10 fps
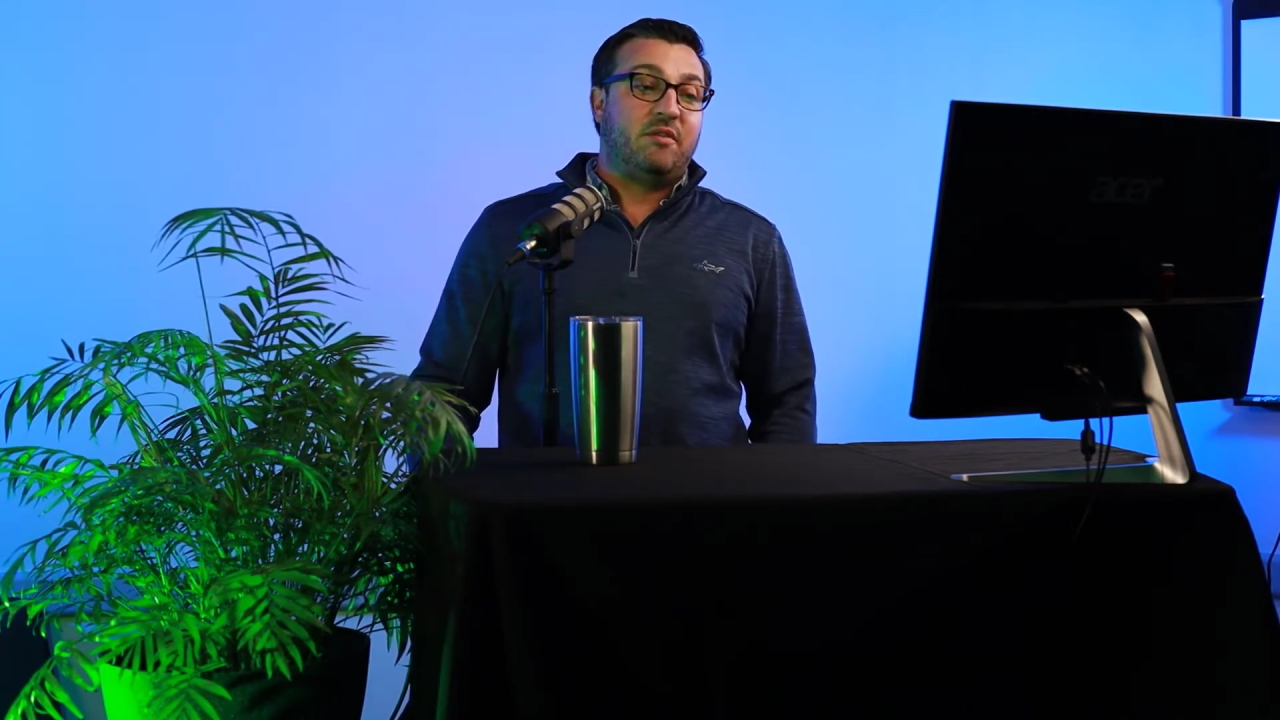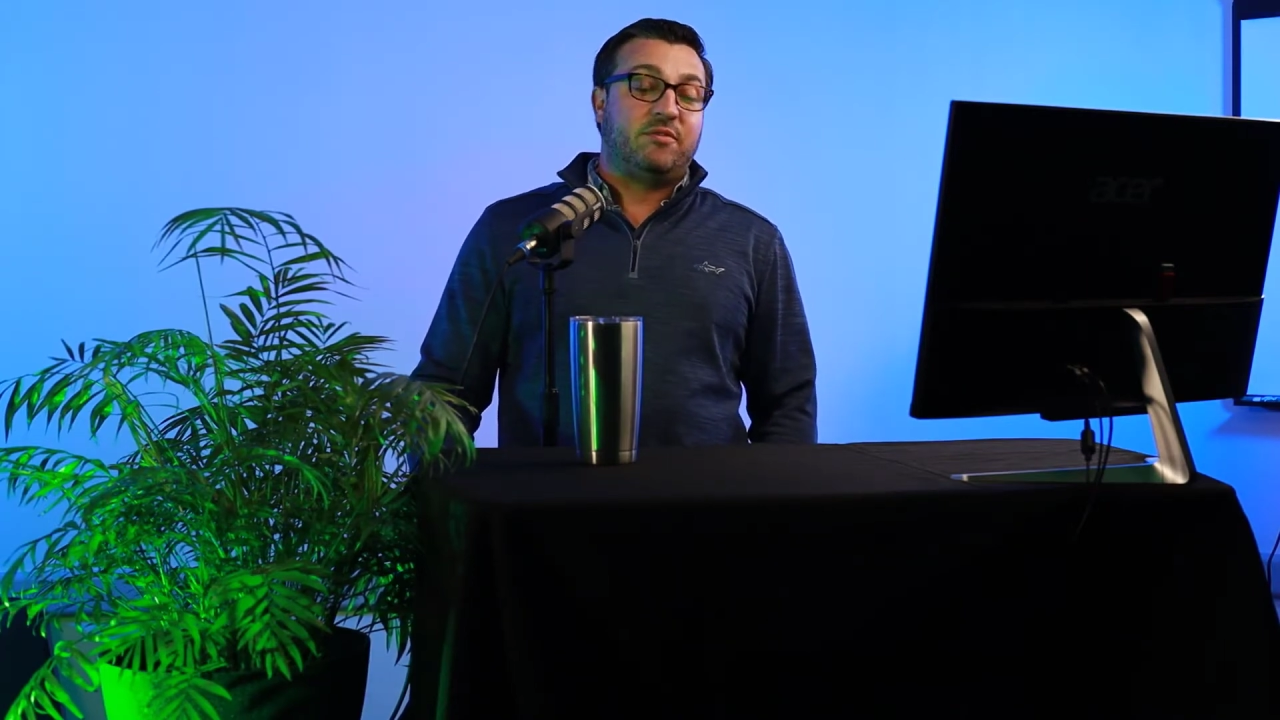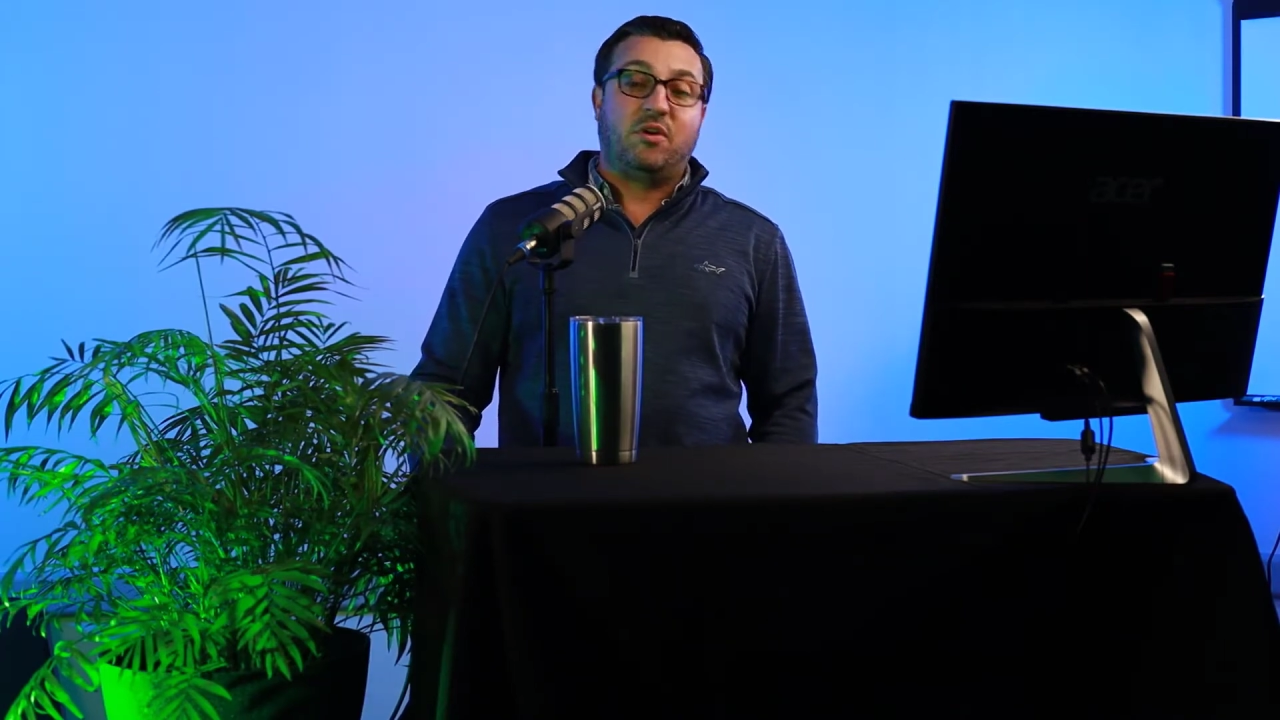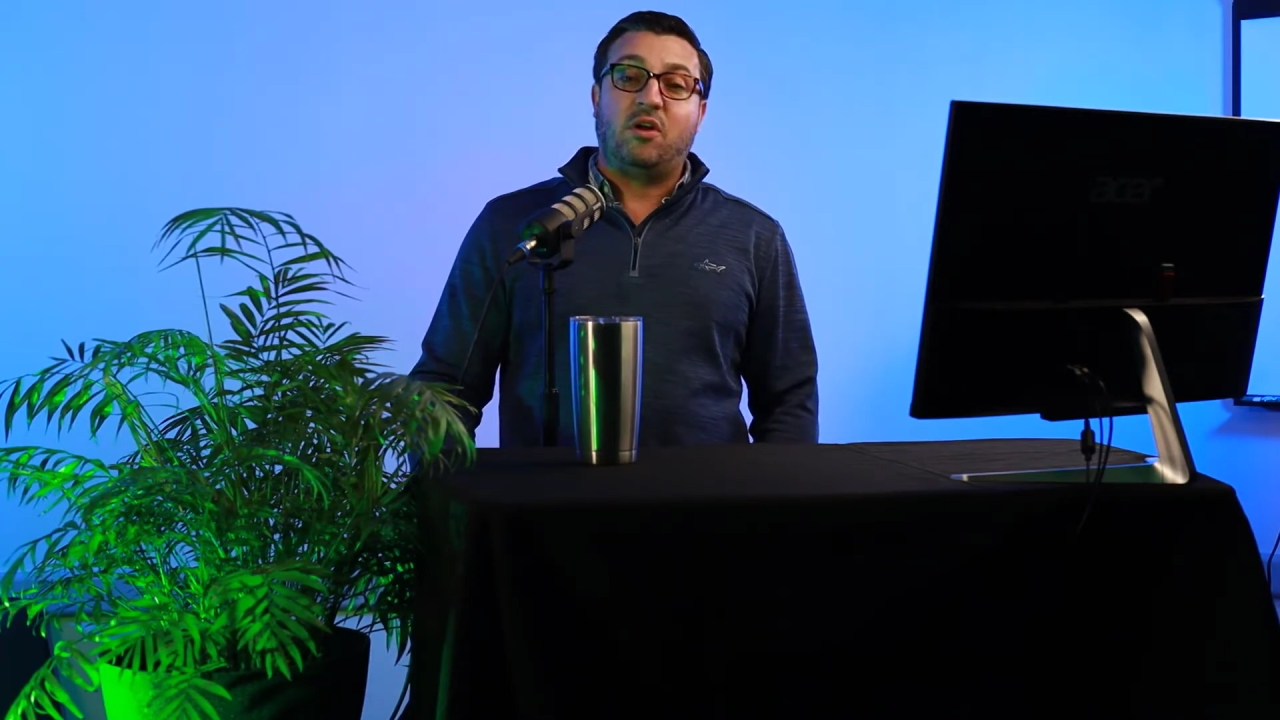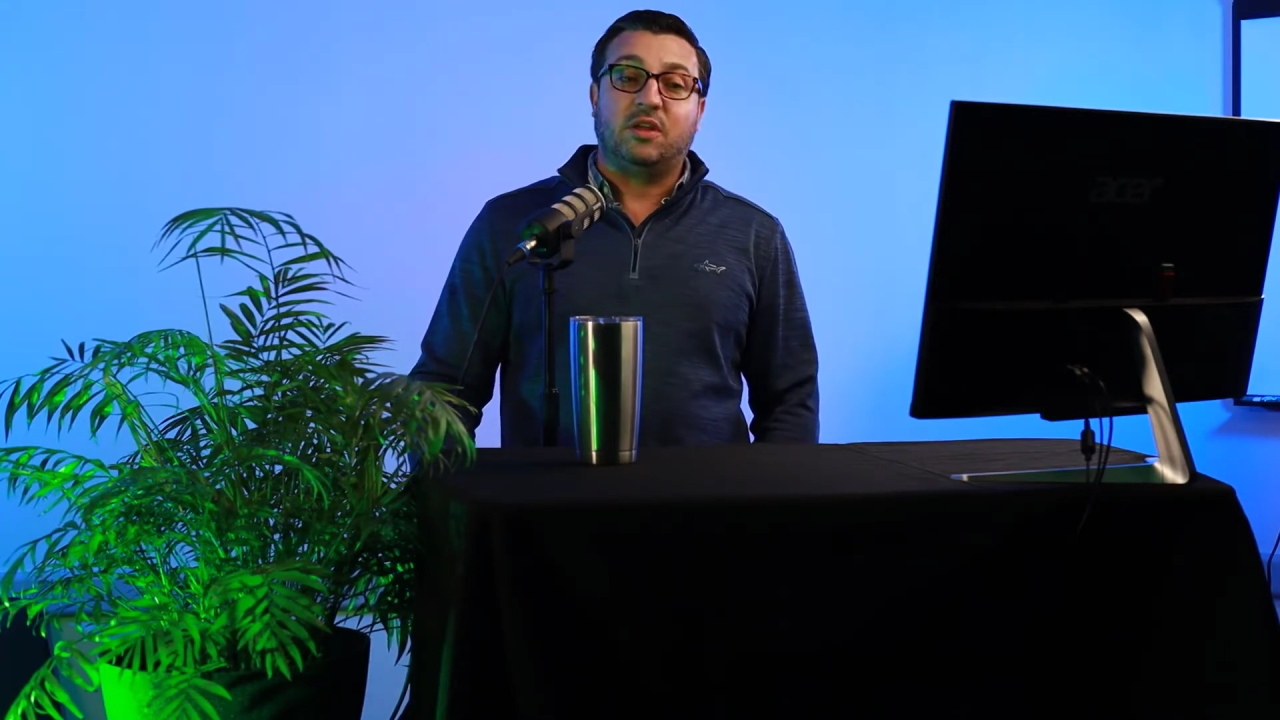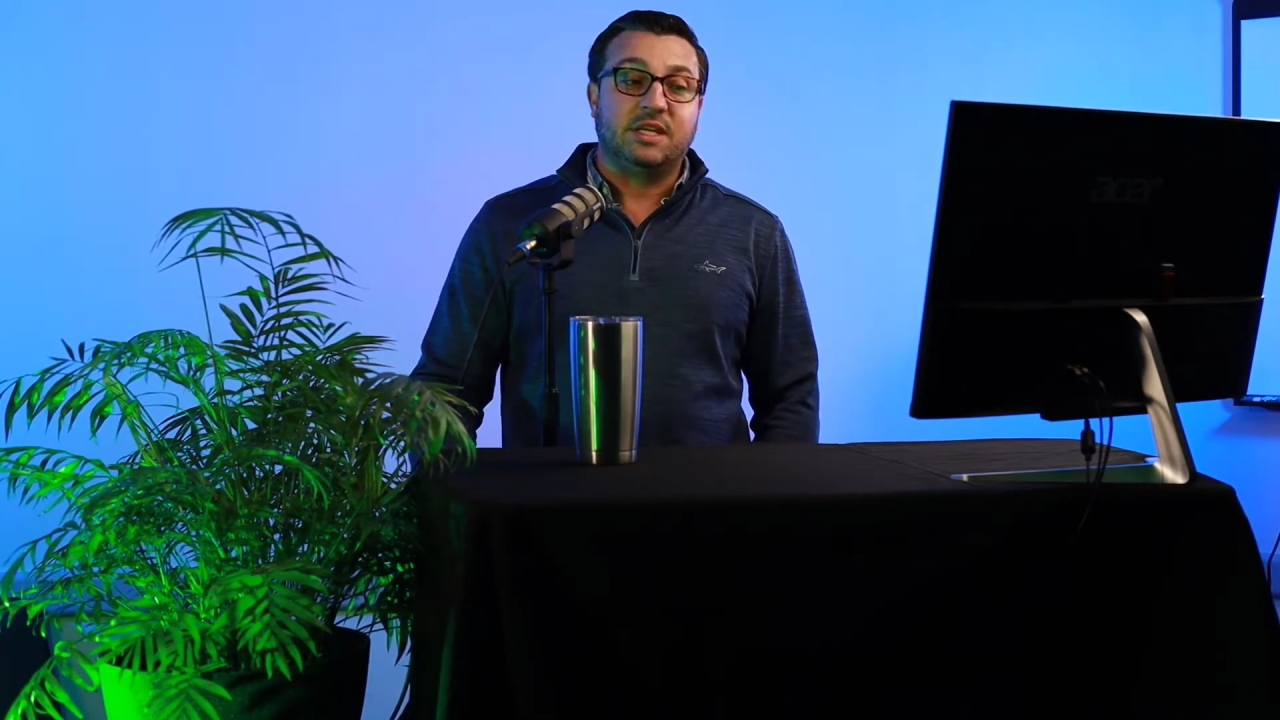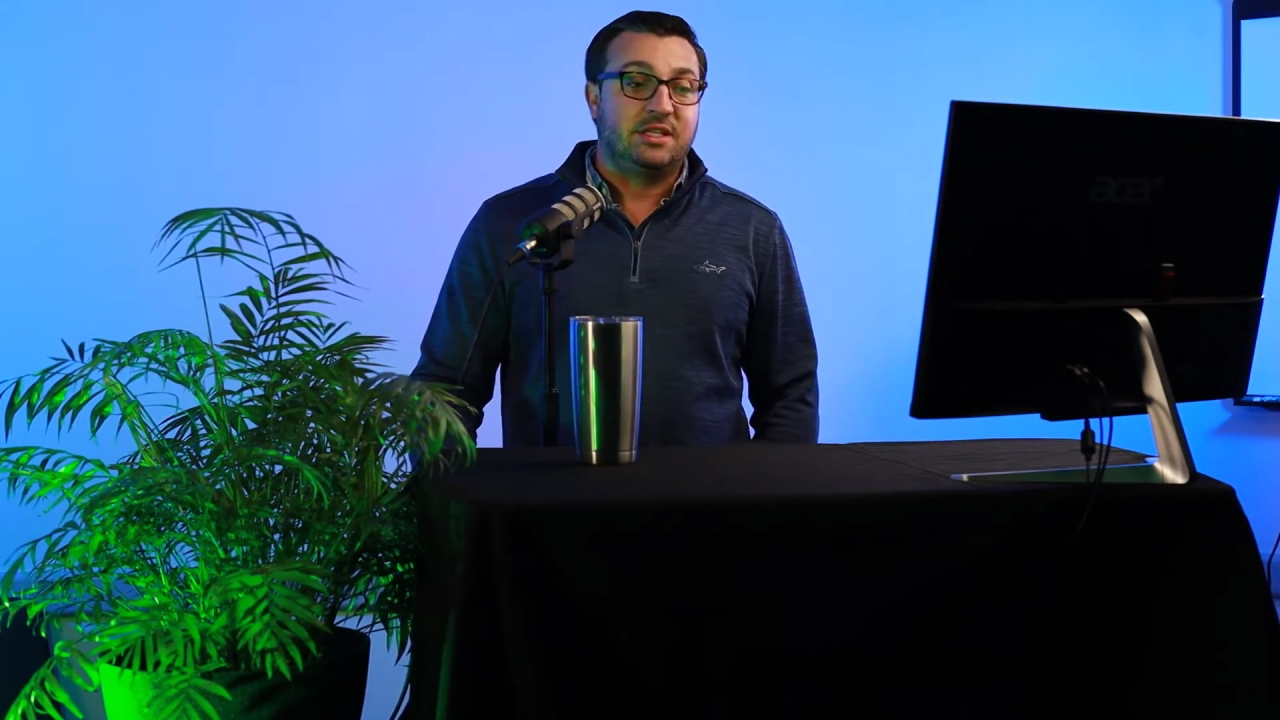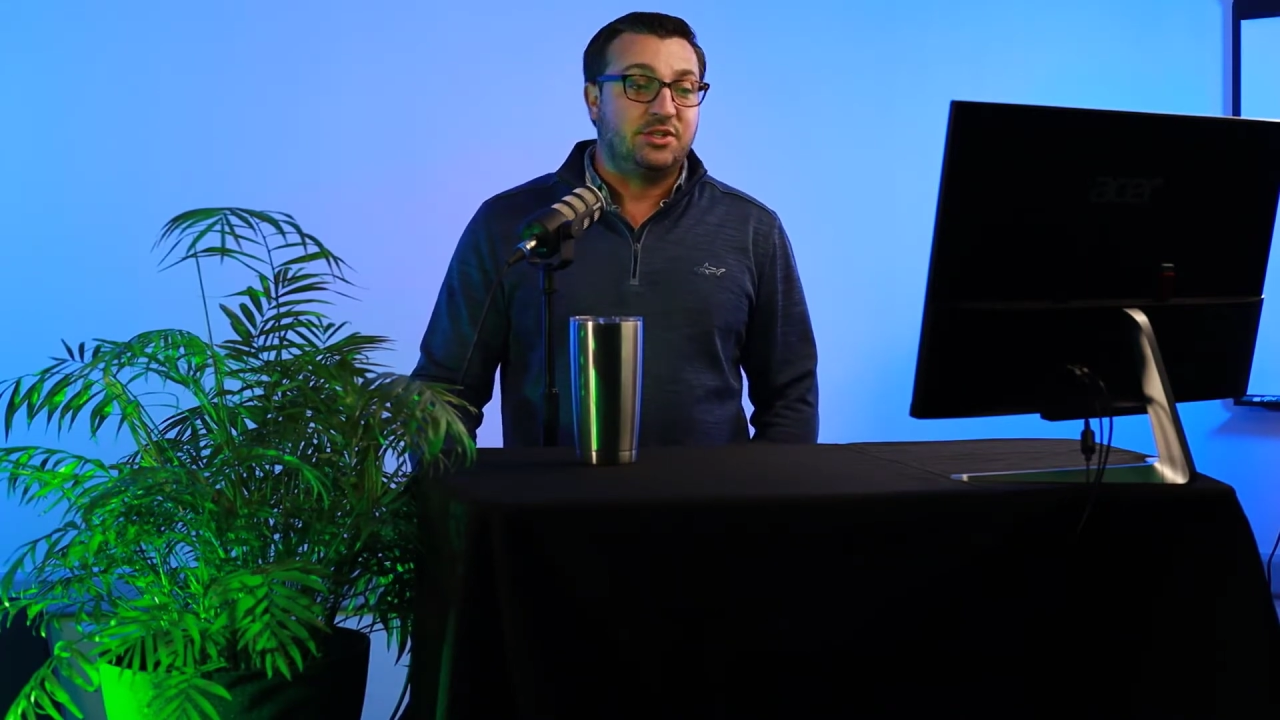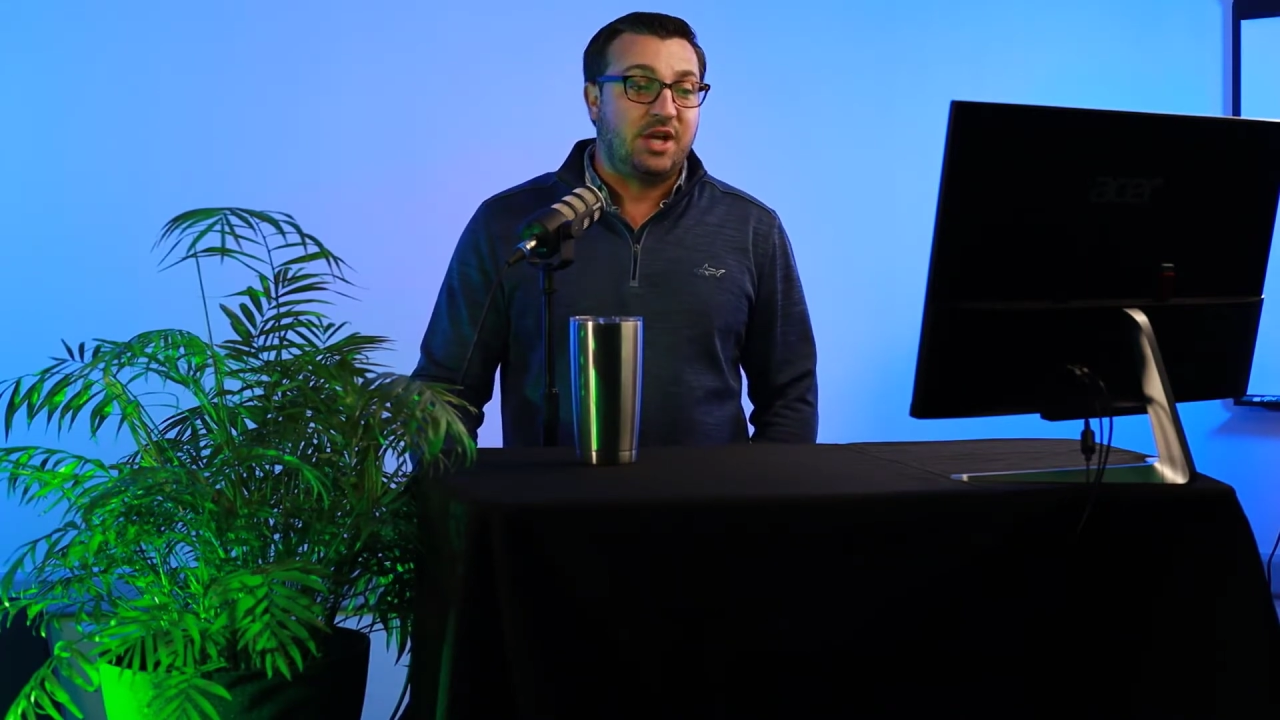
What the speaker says: are all linked to job